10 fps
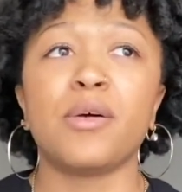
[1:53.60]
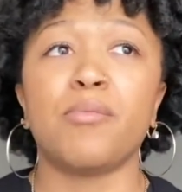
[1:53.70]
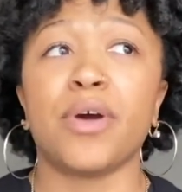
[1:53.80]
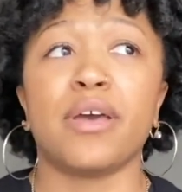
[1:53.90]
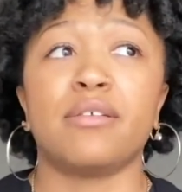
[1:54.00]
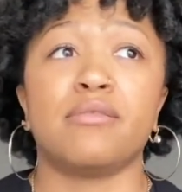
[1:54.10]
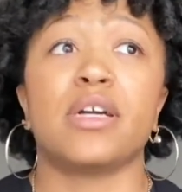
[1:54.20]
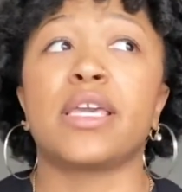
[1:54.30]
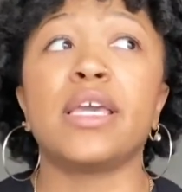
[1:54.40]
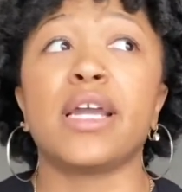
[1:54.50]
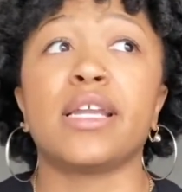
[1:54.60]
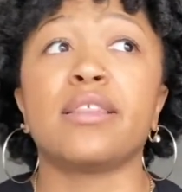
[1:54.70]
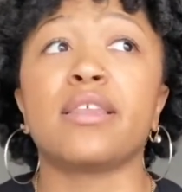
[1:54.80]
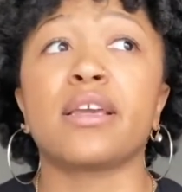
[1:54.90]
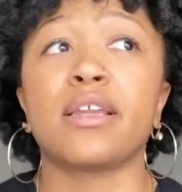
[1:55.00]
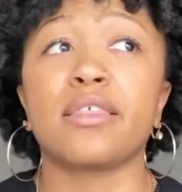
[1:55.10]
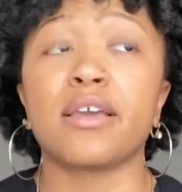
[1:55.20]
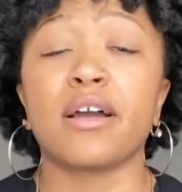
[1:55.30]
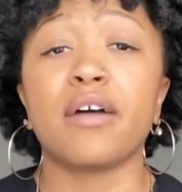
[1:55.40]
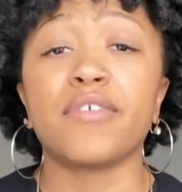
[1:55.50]
But again, I didn't think
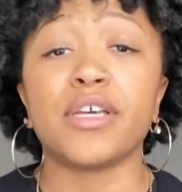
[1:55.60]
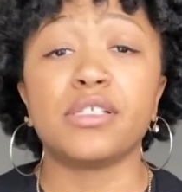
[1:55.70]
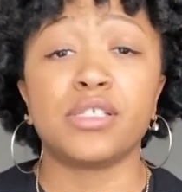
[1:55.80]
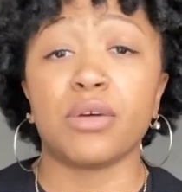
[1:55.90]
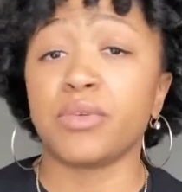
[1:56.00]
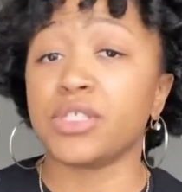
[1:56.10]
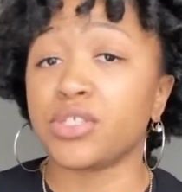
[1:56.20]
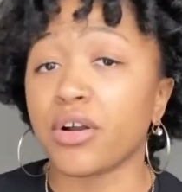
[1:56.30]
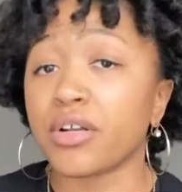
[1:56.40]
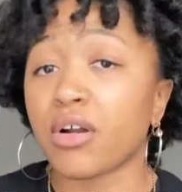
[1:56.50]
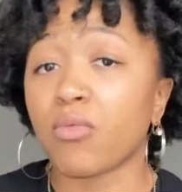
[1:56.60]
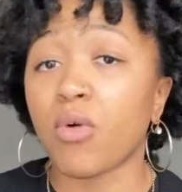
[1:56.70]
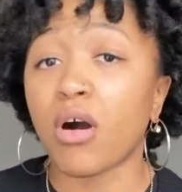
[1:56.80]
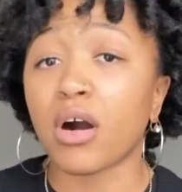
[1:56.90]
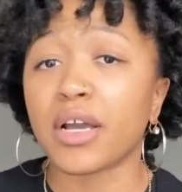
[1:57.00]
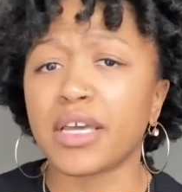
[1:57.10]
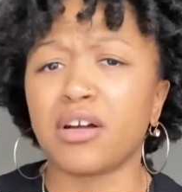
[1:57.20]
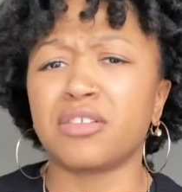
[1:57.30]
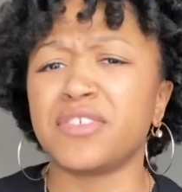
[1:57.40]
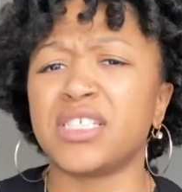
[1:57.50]
anything of it. So we started our walk, and
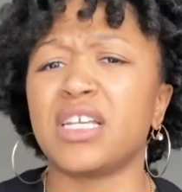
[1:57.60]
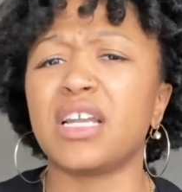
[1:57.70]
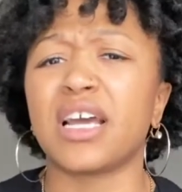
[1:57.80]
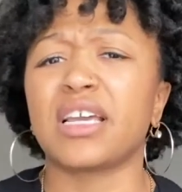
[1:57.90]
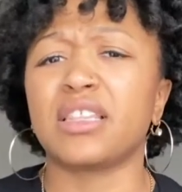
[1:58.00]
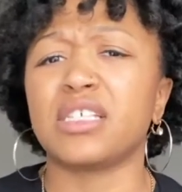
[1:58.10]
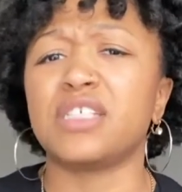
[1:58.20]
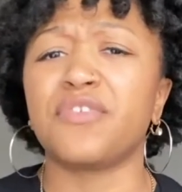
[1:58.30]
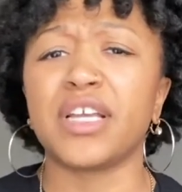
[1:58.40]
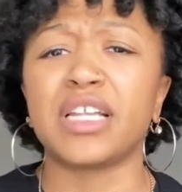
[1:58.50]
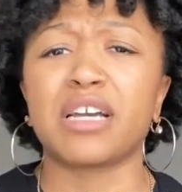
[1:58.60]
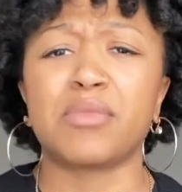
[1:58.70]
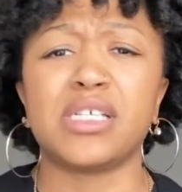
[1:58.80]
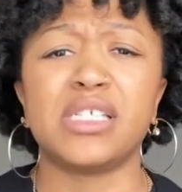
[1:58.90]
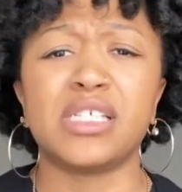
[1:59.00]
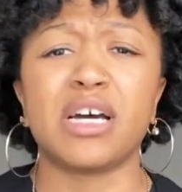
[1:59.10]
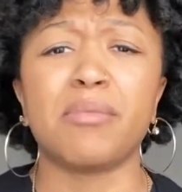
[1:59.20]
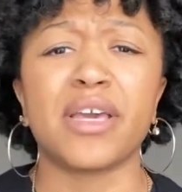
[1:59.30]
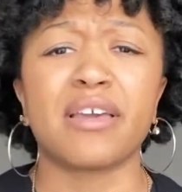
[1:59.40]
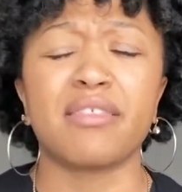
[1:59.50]
all of a sudden I get this feeling in my
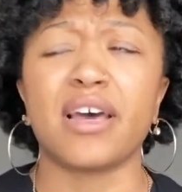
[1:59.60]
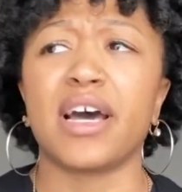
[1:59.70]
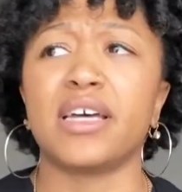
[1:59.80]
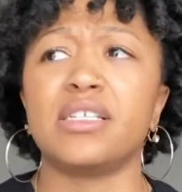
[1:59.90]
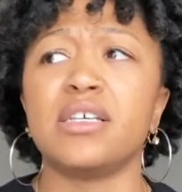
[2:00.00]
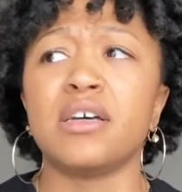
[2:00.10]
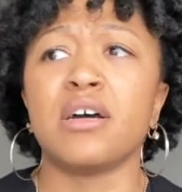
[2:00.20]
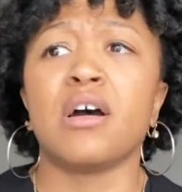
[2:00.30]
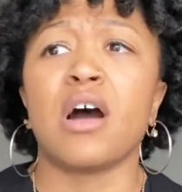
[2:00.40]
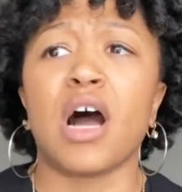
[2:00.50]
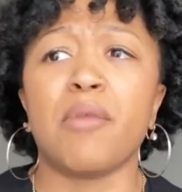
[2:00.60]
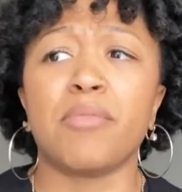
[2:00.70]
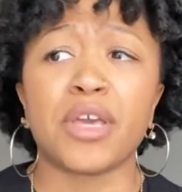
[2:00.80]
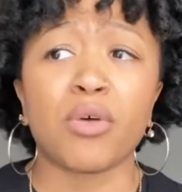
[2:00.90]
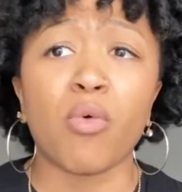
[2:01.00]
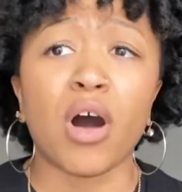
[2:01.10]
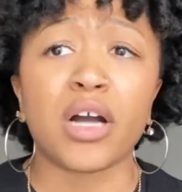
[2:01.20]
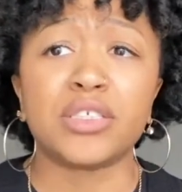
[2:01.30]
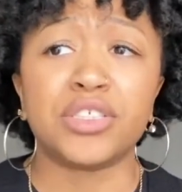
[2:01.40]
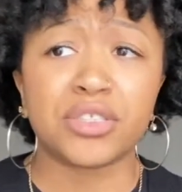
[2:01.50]
stomach that I'm being
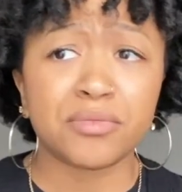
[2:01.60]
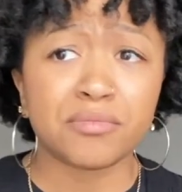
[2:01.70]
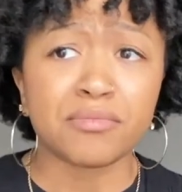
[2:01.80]
watched.